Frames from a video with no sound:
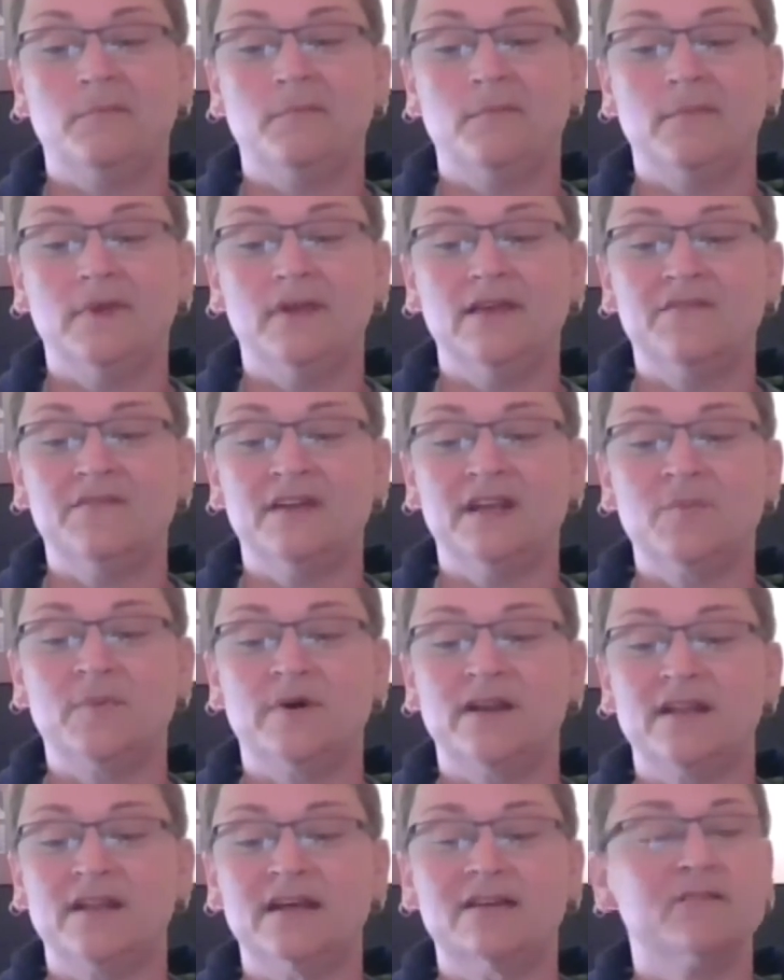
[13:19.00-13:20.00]
if
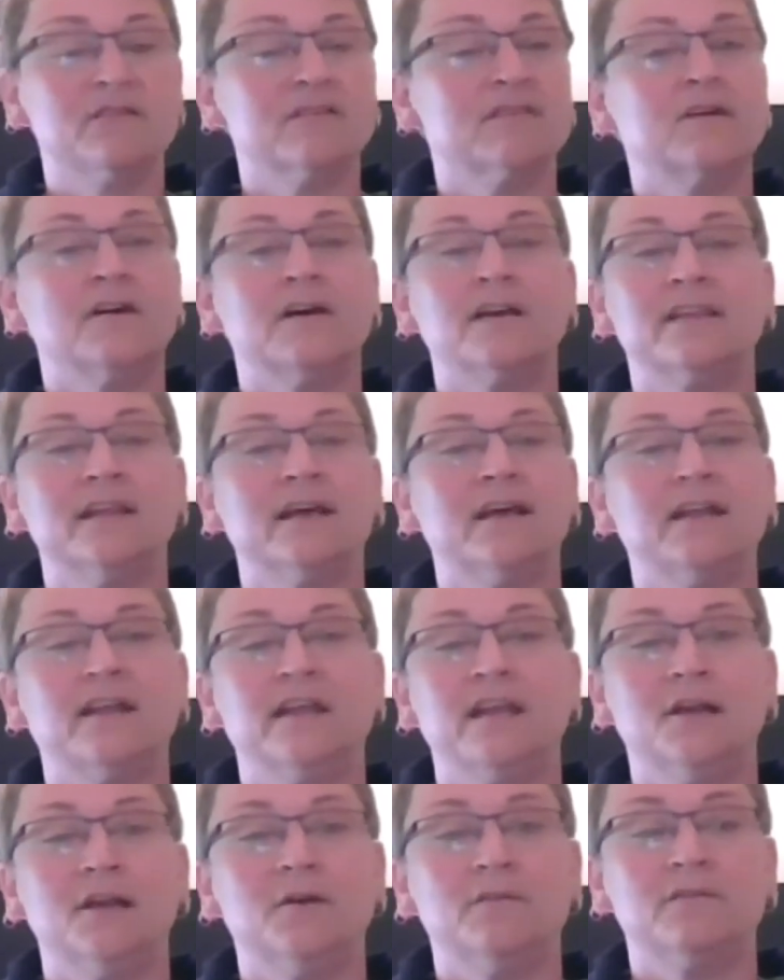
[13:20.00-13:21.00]
anybody ever thought that,
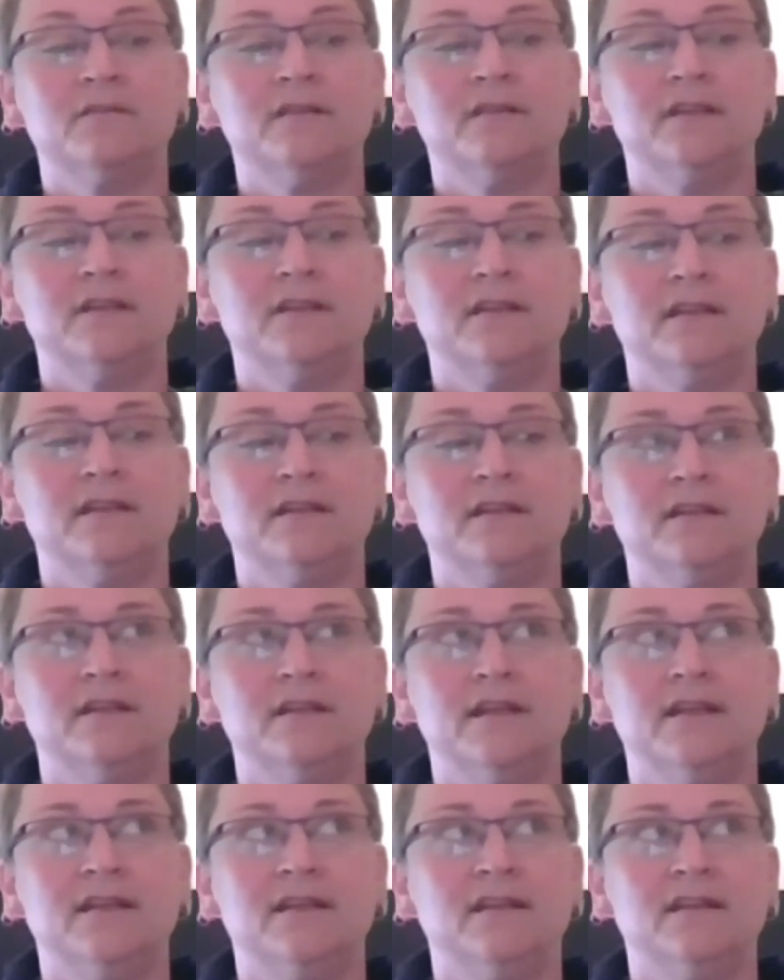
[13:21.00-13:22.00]

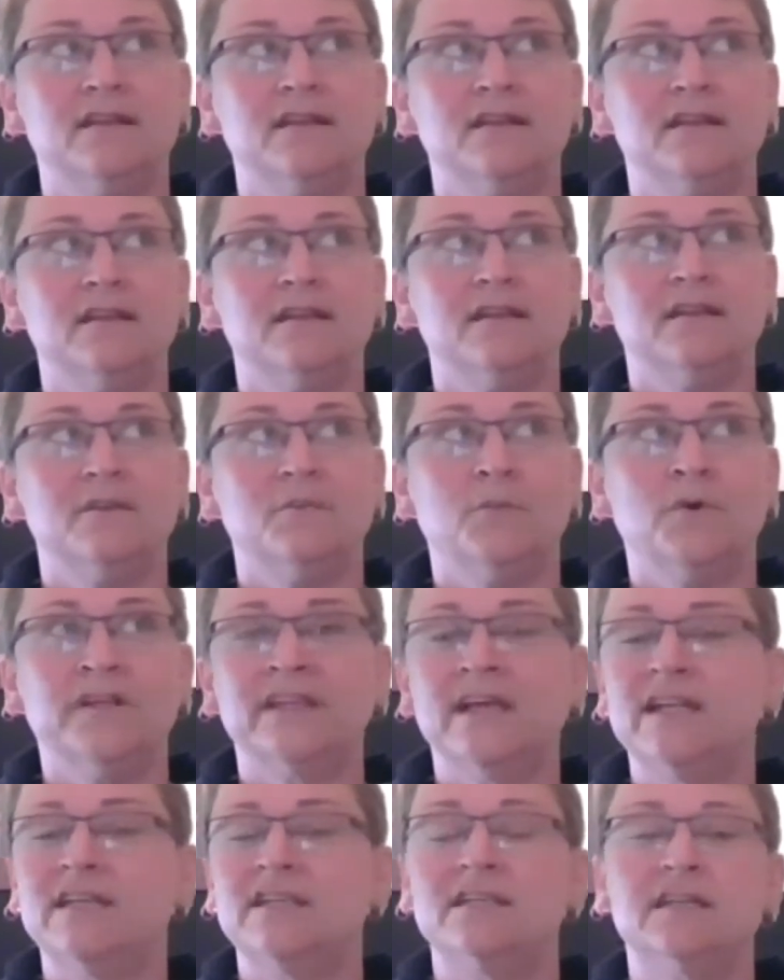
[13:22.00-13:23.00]
that what
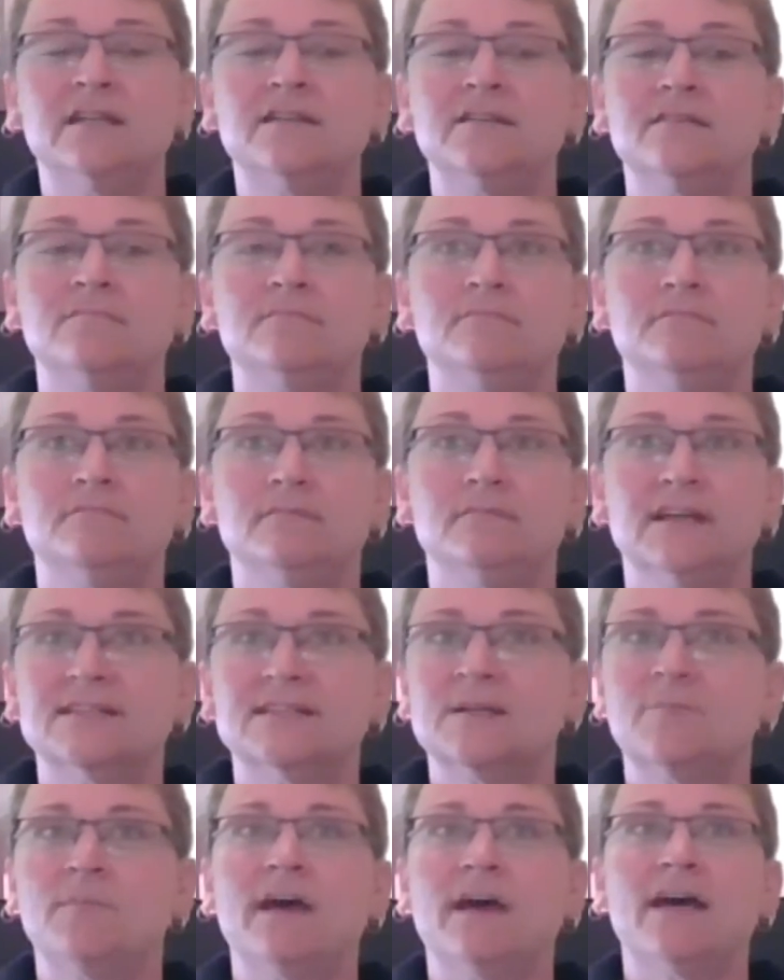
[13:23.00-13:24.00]
they did
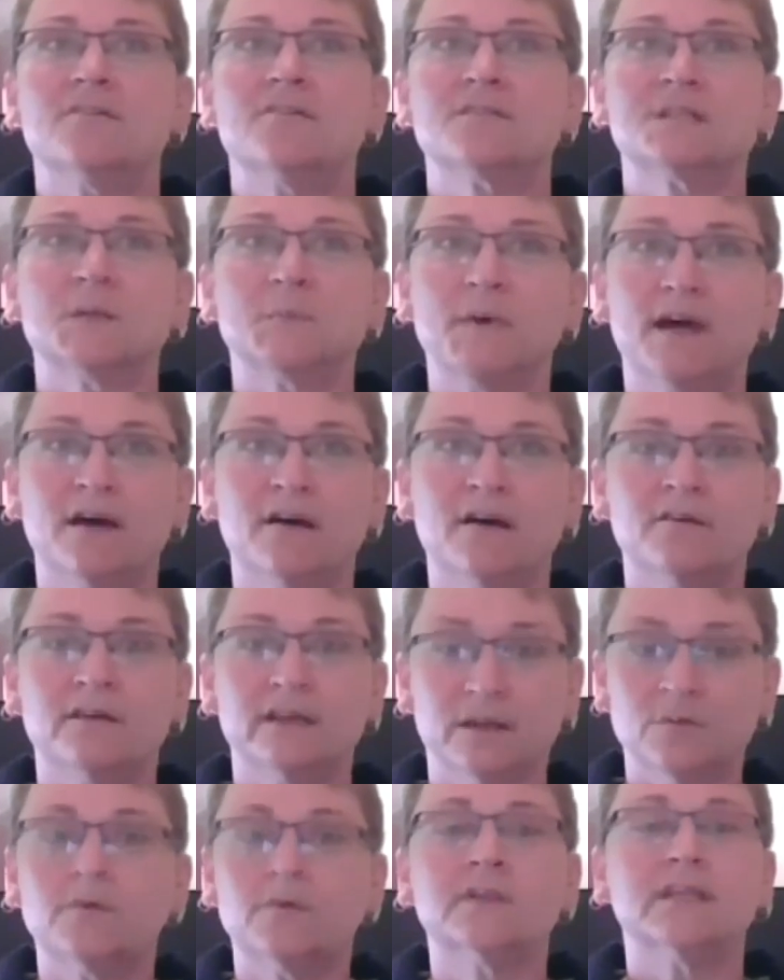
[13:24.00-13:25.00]
doesn't matter somehow,
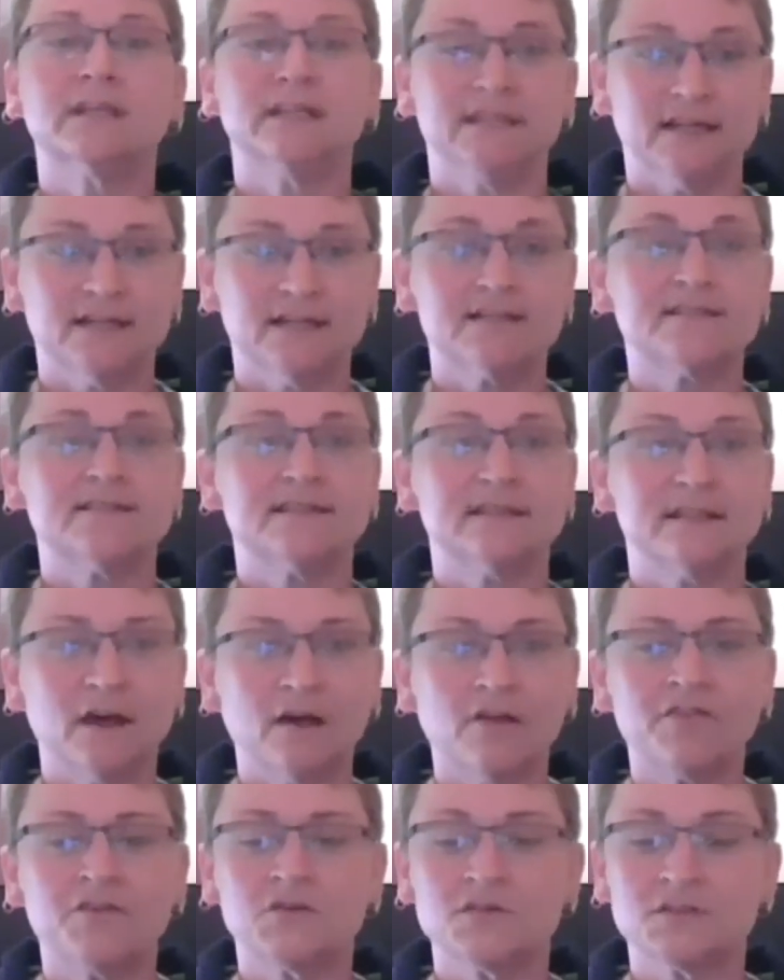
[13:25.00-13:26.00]
it really does.
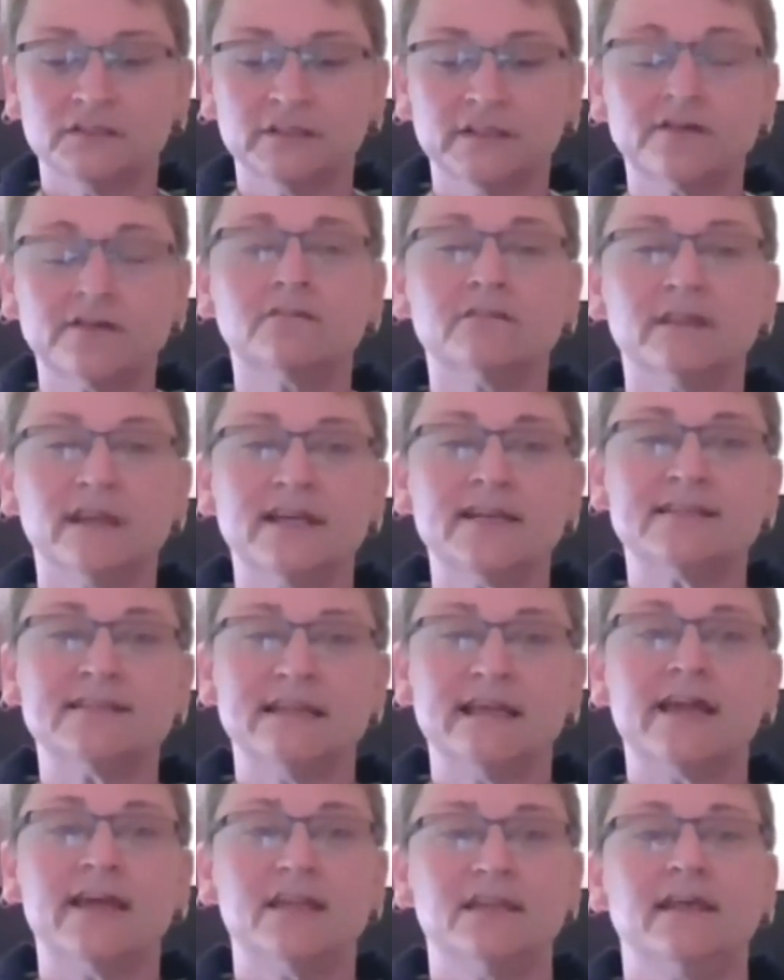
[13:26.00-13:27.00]
Those little things
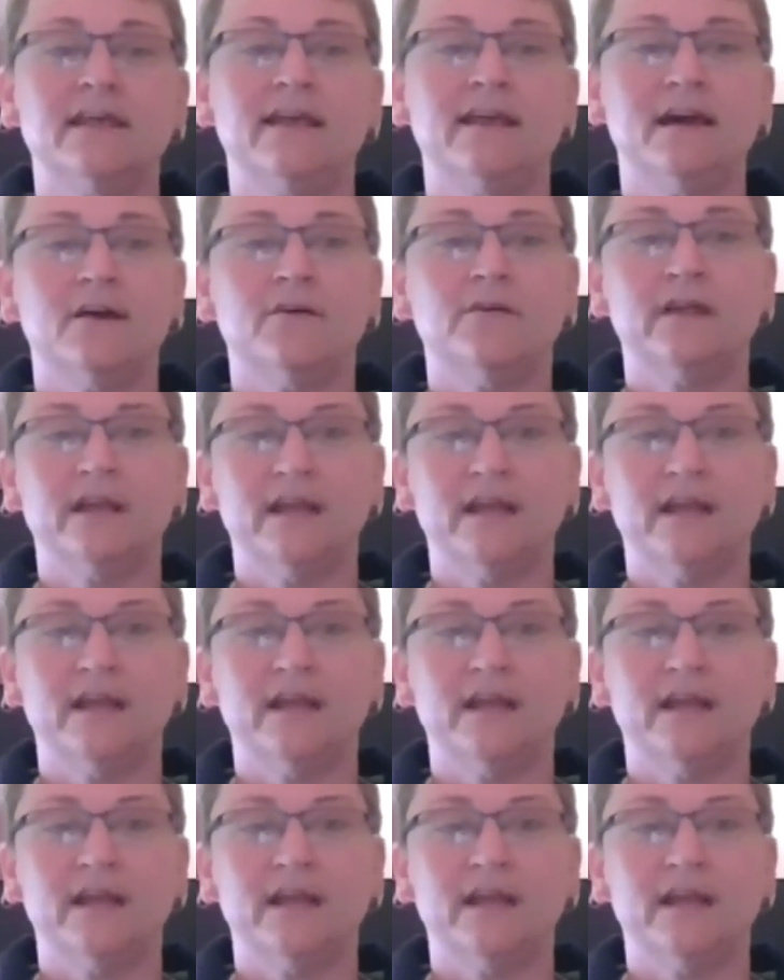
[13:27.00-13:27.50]
day in, day out